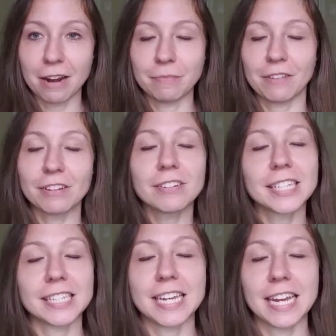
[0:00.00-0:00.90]
And I'm definitely
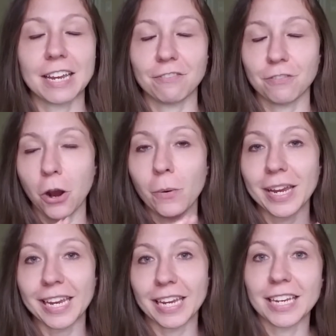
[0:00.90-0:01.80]
really seeing it going
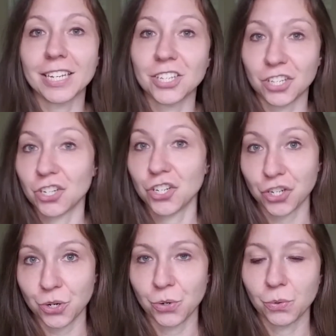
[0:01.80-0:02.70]
into
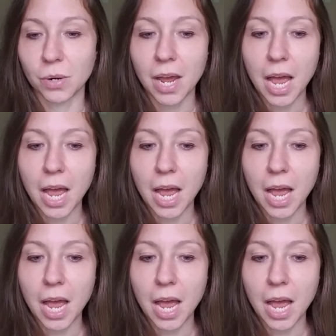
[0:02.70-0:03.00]
June.